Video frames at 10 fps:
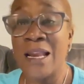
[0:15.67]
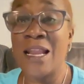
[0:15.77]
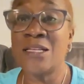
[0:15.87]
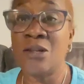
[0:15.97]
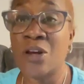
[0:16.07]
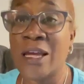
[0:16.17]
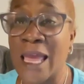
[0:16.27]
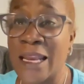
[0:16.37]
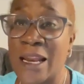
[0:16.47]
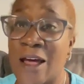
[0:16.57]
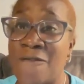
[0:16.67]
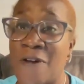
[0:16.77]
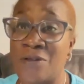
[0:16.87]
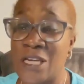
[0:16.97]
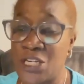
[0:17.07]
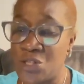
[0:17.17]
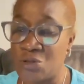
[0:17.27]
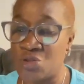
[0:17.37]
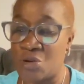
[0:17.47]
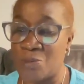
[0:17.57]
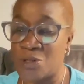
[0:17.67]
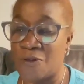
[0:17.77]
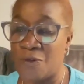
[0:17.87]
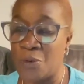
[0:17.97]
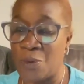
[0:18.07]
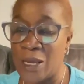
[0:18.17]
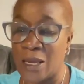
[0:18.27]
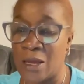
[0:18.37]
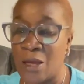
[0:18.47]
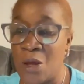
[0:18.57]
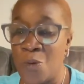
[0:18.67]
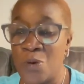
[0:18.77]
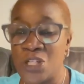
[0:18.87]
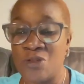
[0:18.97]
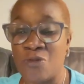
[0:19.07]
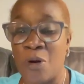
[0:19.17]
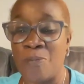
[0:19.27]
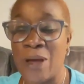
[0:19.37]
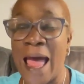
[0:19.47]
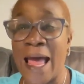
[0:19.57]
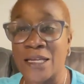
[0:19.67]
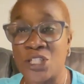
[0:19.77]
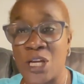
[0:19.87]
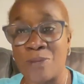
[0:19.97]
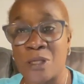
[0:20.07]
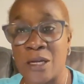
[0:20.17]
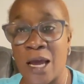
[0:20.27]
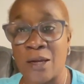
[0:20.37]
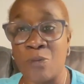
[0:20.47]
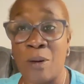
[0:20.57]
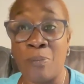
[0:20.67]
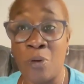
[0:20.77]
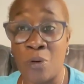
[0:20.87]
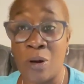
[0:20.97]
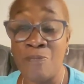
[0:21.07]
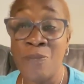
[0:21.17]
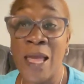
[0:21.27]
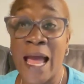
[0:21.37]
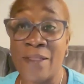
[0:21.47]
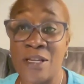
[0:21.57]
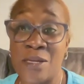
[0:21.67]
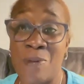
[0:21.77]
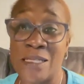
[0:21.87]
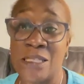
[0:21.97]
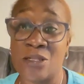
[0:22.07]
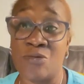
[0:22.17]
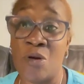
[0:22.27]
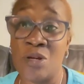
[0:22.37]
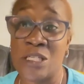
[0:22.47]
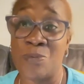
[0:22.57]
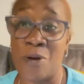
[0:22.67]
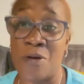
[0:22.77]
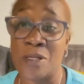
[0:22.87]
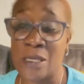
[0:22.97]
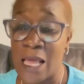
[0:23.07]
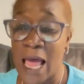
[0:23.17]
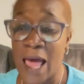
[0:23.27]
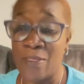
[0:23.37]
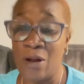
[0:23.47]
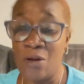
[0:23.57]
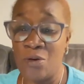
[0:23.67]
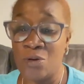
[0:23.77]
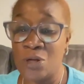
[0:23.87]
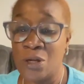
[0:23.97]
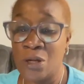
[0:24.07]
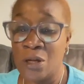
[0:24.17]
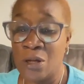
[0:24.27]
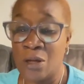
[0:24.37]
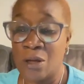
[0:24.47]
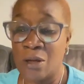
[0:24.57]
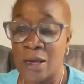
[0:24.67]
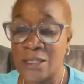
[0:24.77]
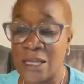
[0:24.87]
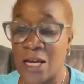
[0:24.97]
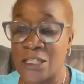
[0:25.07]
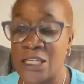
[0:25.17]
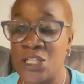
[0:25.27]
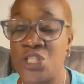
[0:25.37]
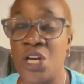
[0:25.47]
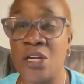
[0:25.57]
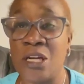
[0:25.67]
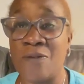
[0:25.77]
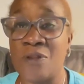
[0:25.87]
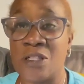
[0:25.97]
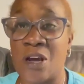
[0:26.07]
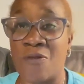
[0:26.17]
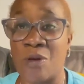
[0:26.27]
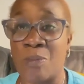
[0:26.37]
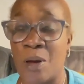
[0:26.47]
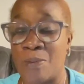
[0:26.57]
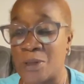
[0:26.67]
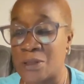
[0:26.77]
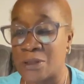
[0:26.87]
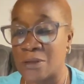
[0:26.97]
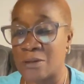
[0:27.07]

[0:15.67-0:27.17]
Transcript: Let us look again at our foundational scripture for the week, which is from Acts chapter nine, when Paul had the Damascus Road experience and the Lord started his journey of discovering purpose.